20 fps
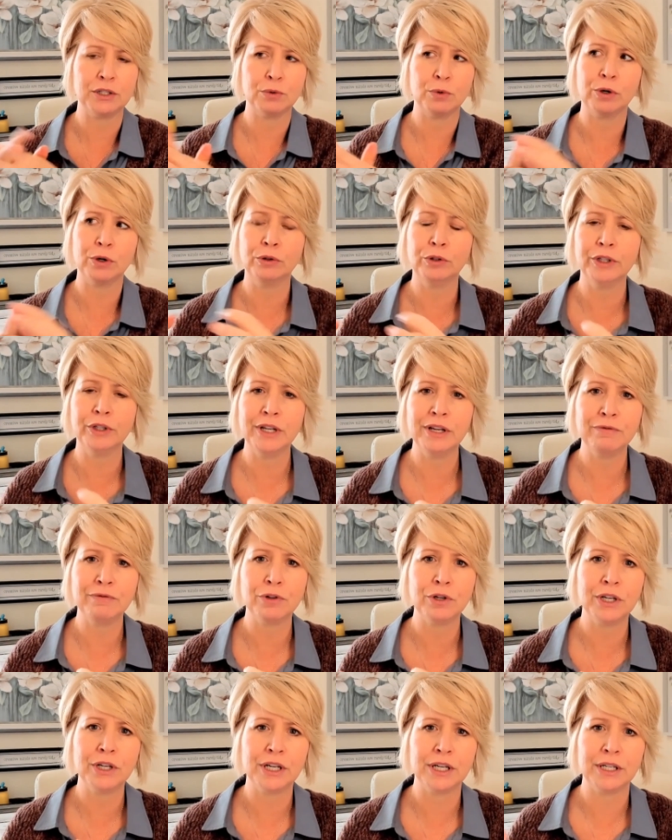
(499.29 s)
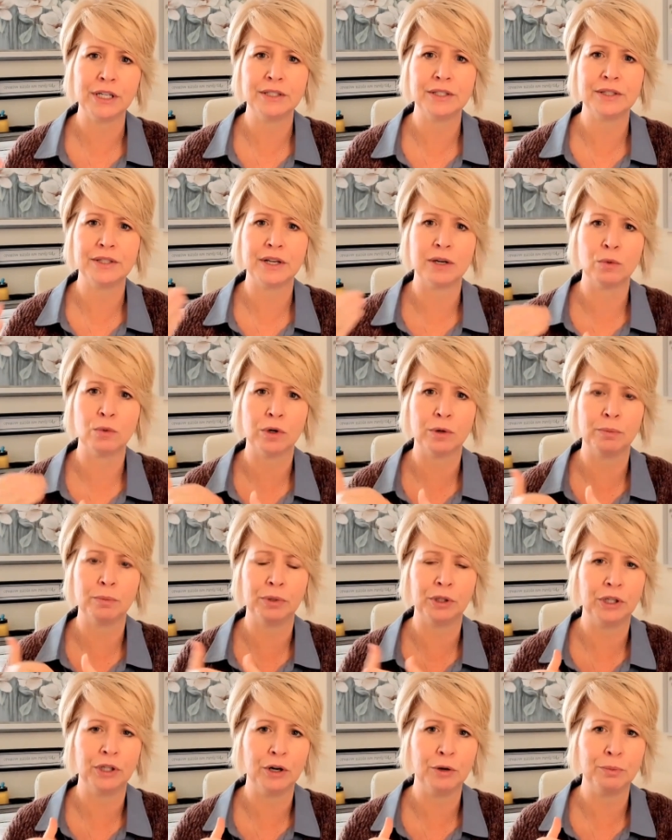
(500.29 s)
So we were looking for kids that were
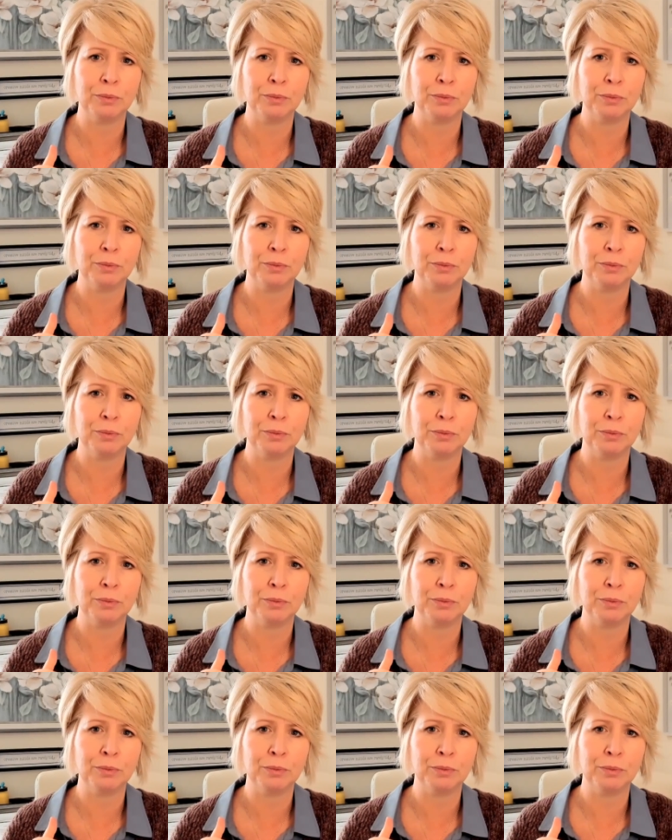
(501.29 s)
below